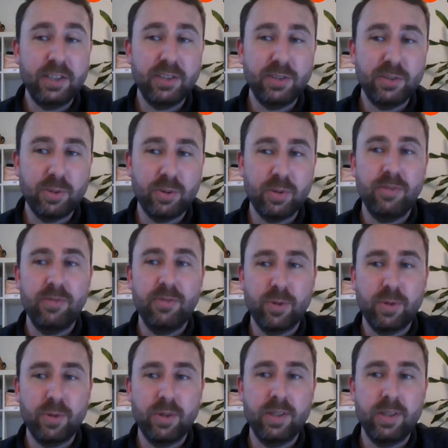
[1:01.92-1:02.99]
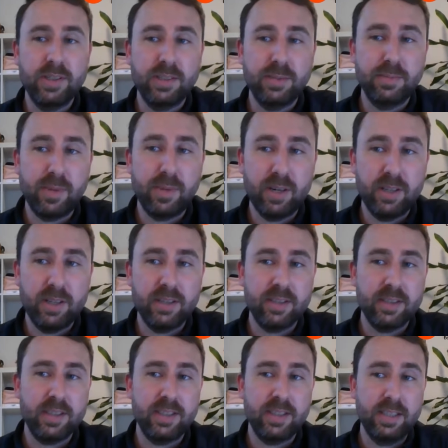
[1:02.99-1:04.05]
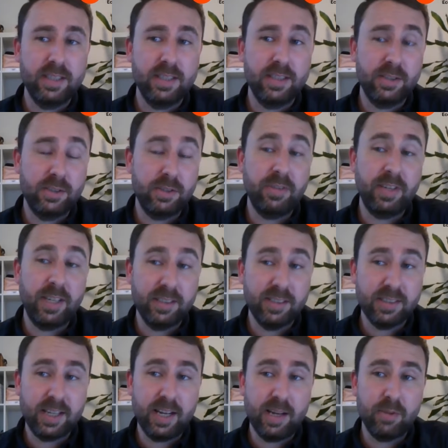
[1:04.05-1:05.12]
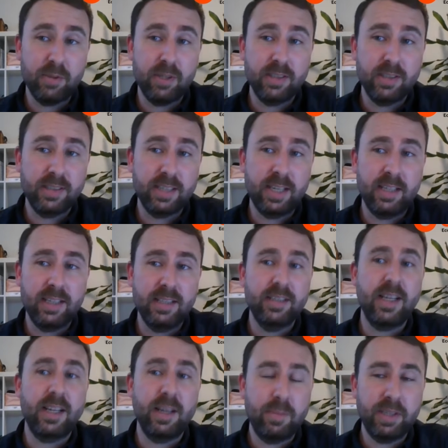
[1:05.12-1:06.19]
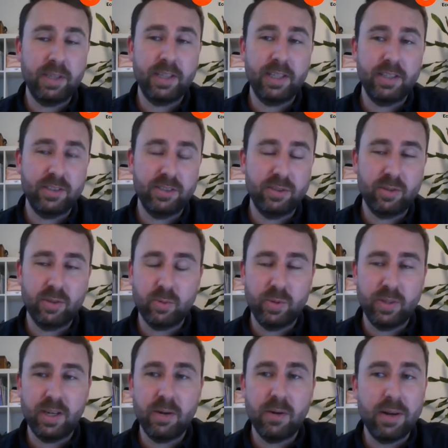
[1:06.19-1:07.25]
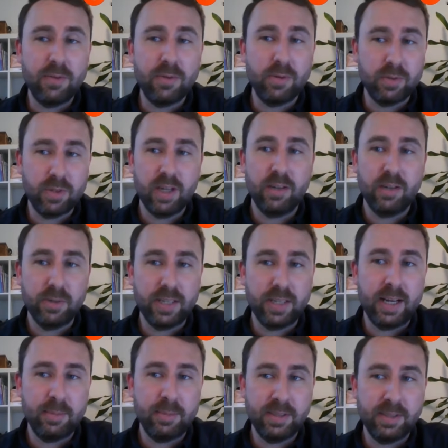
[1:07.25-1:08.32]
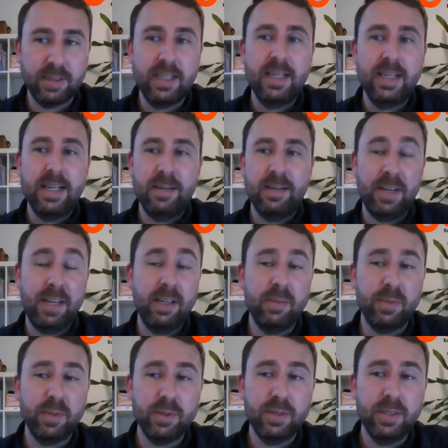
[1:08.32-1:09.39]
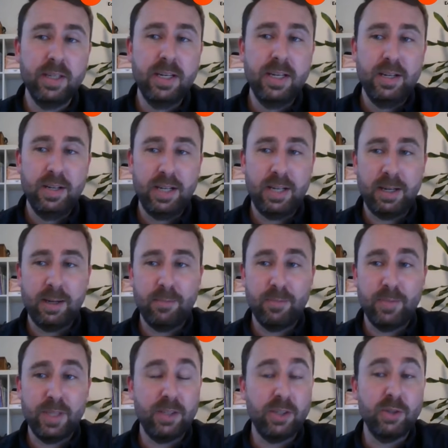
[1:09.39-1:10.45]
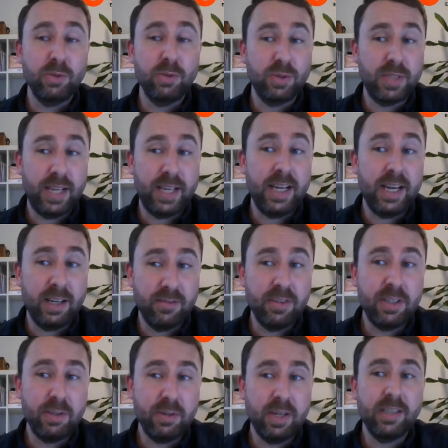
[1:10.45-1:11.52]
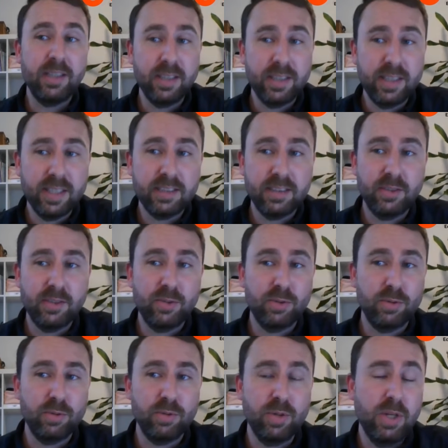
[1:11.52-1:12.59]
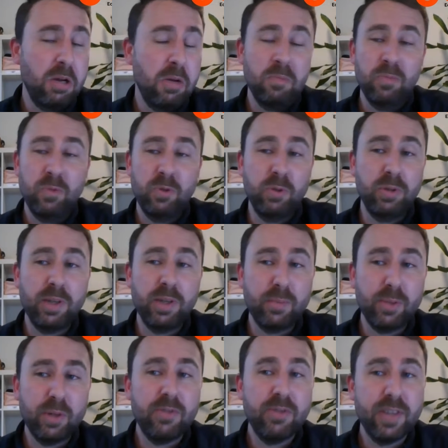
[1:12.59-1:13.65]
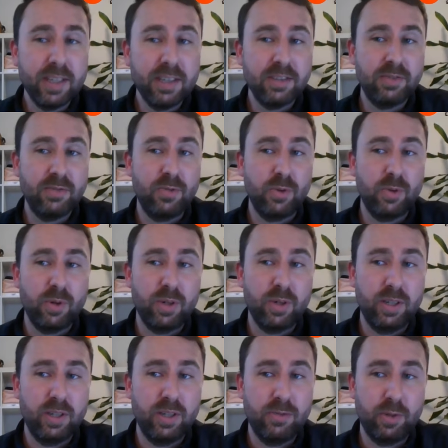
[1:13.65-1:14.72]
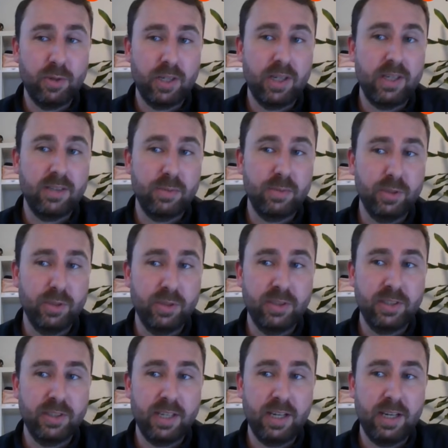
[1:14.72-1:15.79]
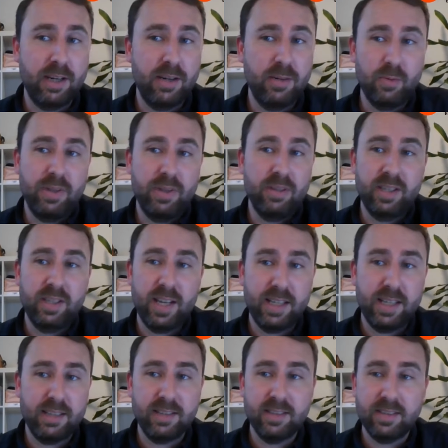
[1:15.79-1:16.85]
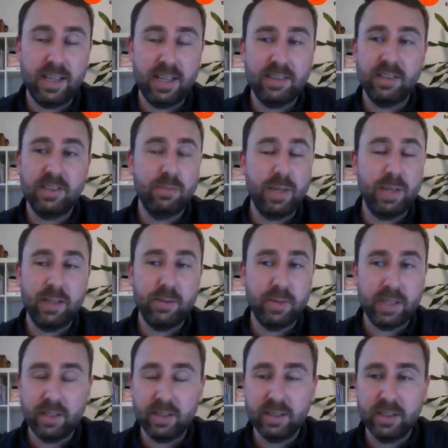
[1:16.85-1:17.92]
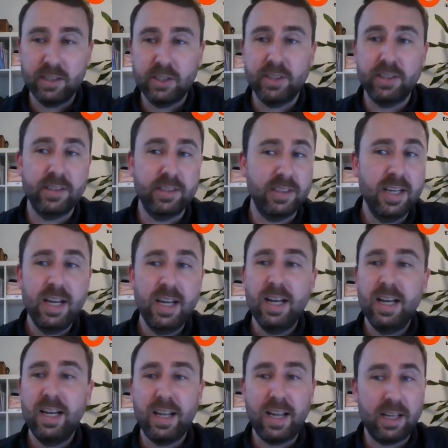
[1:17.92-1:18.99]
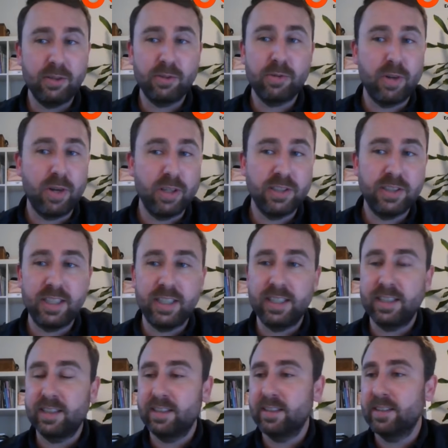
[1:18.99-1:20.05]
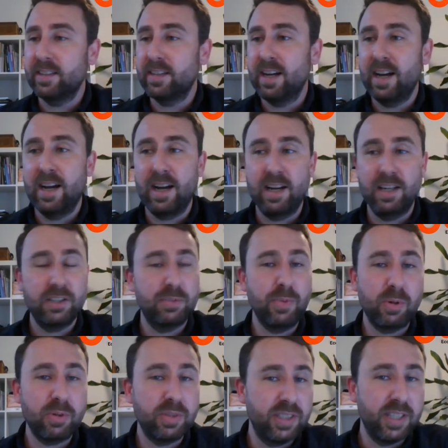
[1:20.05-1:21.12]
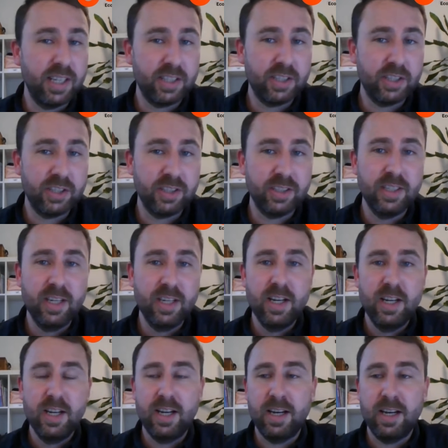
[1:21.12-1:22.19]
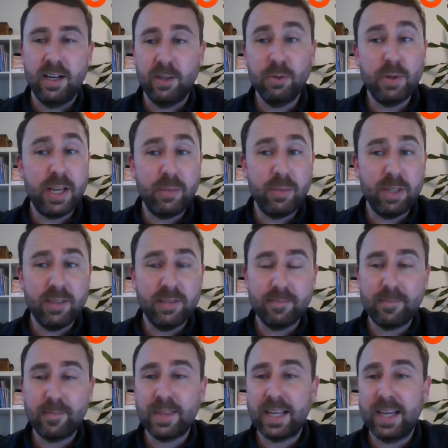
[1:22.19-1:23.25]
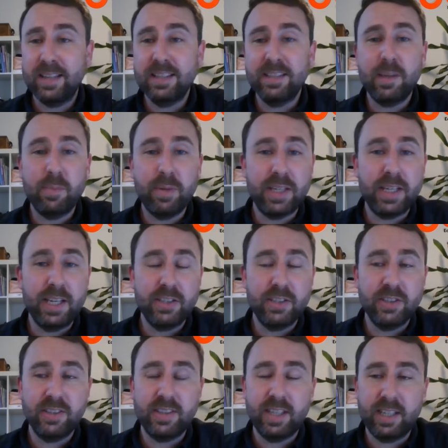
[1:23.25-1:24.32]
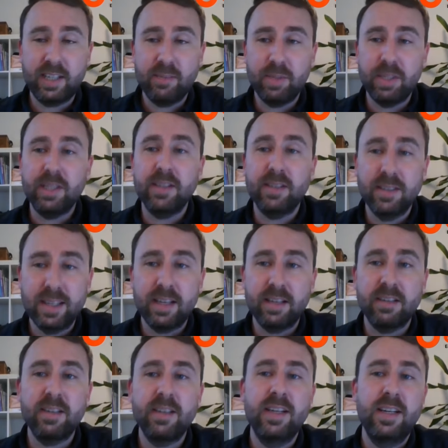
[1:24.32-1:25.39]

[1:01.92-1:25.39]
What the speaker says: store for smart surveillance cameras. And in that application store, we now have over 100 apps available that use AI video analytics to do a number of things for customers, whether that's license plate recognition, line crossing, smoke detection, you name it. And these applications, they can be then